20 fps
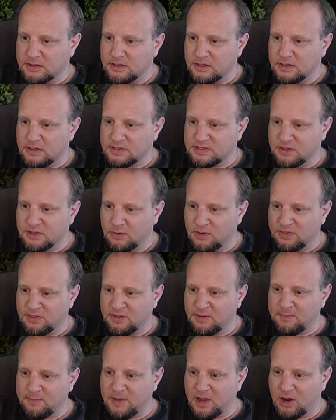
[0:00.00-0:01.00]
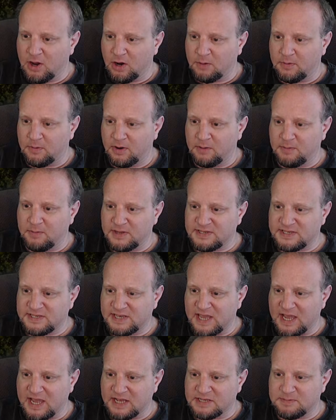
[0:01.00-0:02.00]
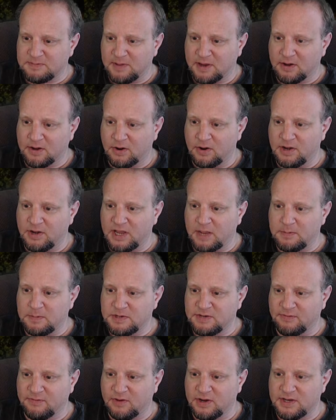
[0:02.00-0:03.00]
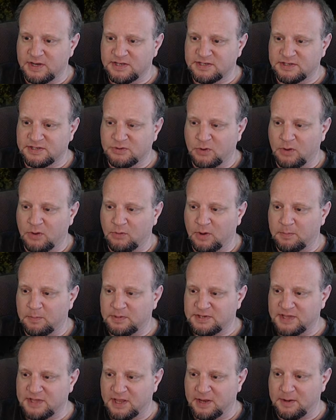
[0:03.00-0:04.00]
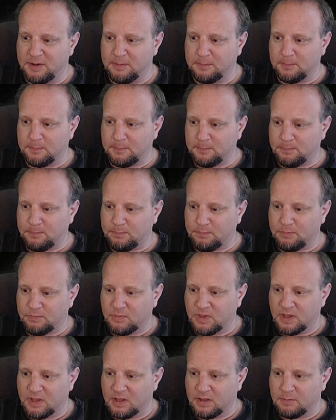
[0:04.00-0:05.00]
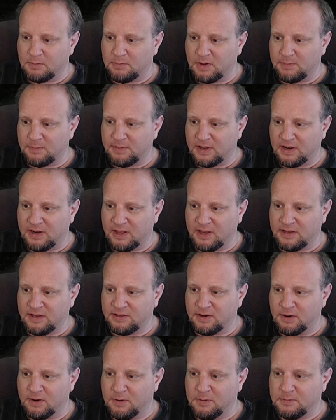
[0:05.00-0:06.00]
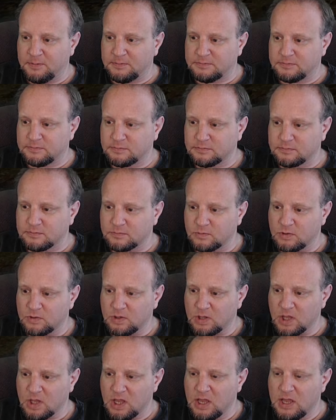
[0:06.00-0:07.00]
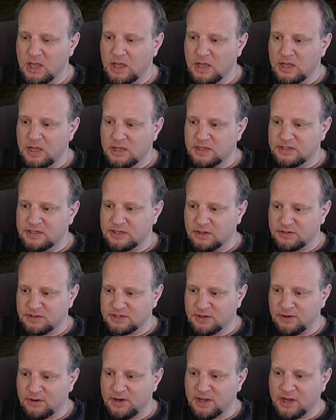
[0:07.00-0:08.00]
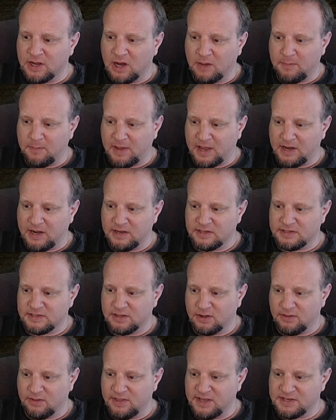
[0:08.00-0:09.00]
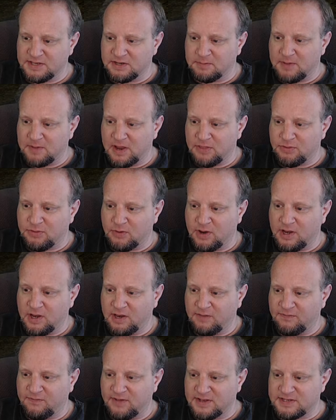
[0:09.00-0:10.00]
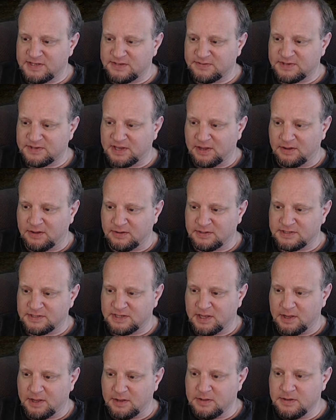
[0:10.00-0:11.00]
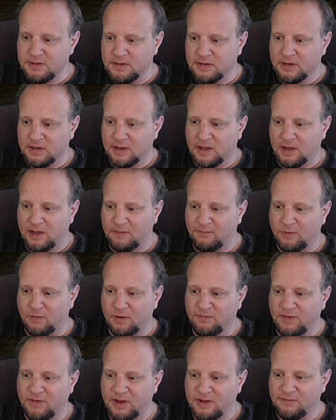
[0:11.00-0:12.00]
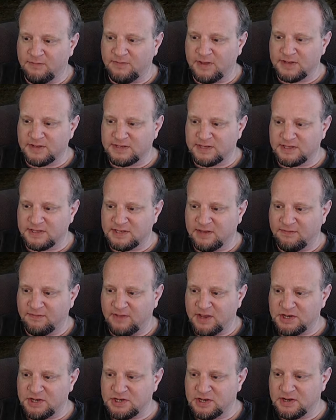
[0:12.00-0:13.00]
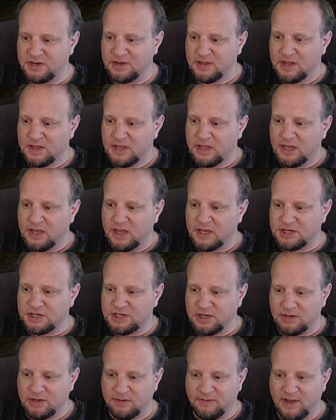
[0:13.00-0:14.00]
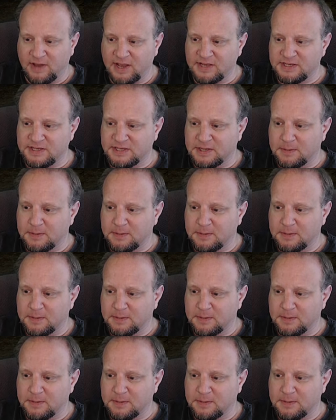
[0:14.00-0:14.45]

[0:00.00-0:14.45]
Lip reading: So with my armor and my stats, my current damage avoidance is 21%. Pop that light there. So let's go into combat. So these are my 3 defensive skills. Fortified defenses, evasion, and shield of ice.